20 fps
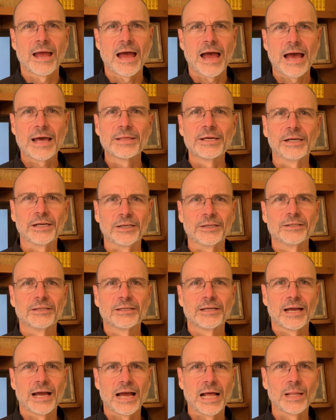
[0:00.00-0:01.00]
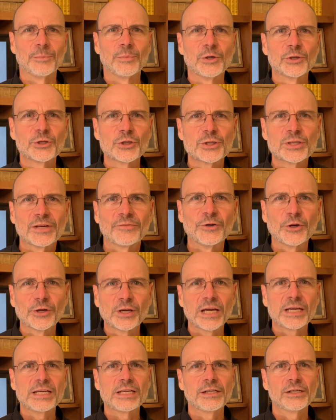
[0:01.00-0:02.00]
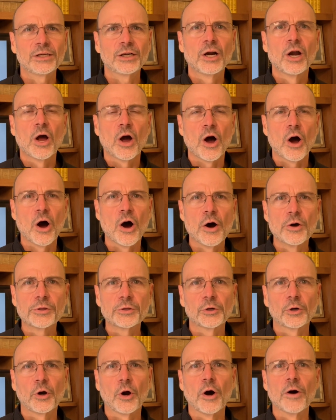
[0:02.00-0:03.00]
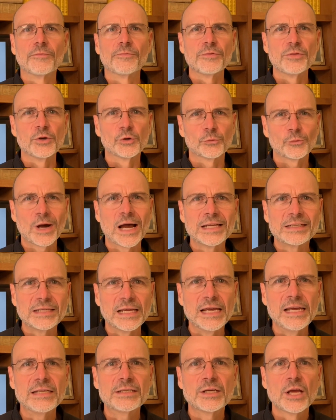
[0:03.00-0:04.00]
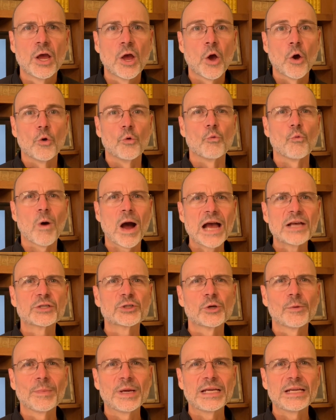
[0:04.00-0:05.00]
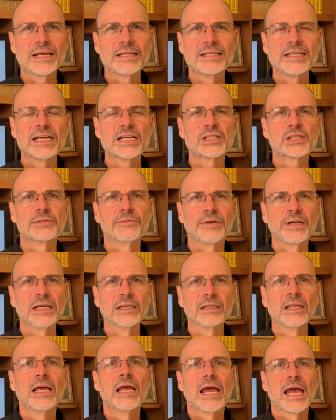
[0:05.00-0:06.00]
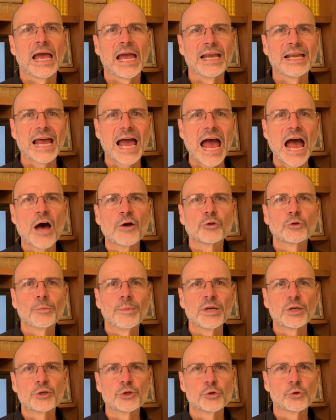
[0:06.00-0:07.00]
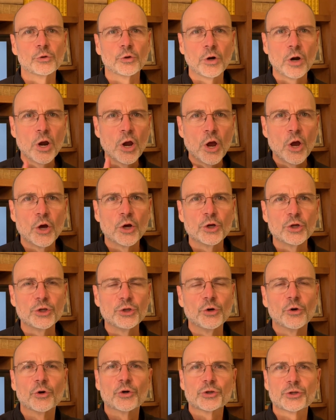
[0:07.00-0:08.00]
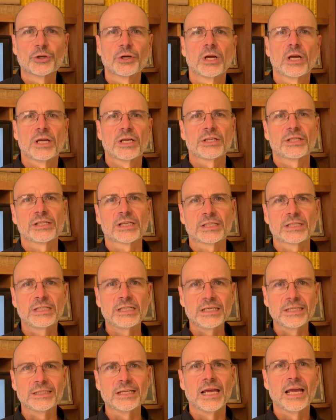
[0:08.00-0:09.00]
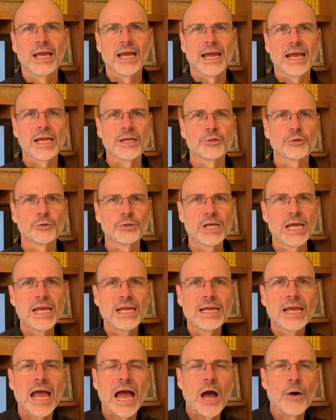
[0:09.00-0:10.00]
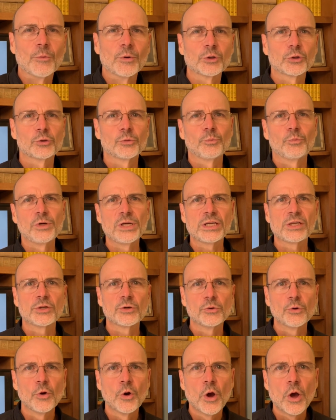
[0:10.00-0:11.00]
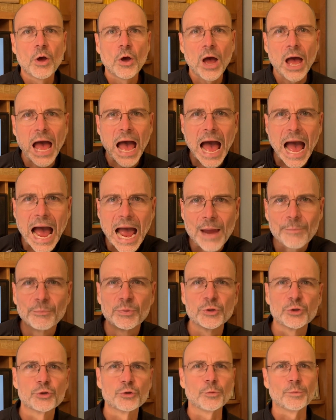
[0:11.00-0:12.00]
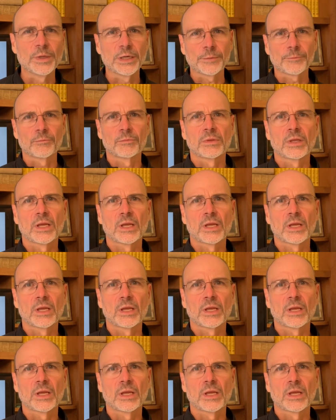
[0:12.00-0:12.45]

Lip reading: Hi there, Alberto Savoia here, author of The Right It, Why So Many Ideas Fail and How to Make Sure Yours Succeed. And today I want to bring you hypozooming,